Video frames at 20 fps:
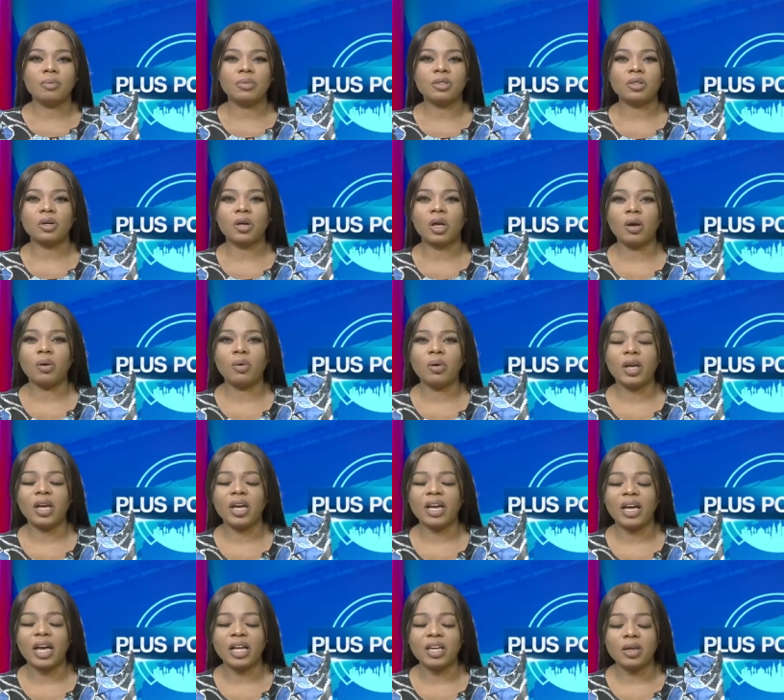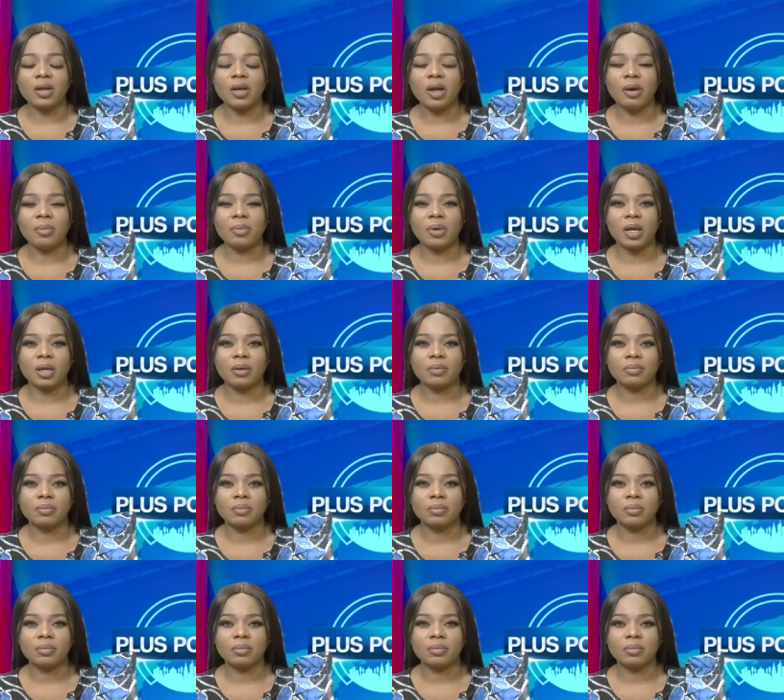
Mr. Okewoye, can you hear me?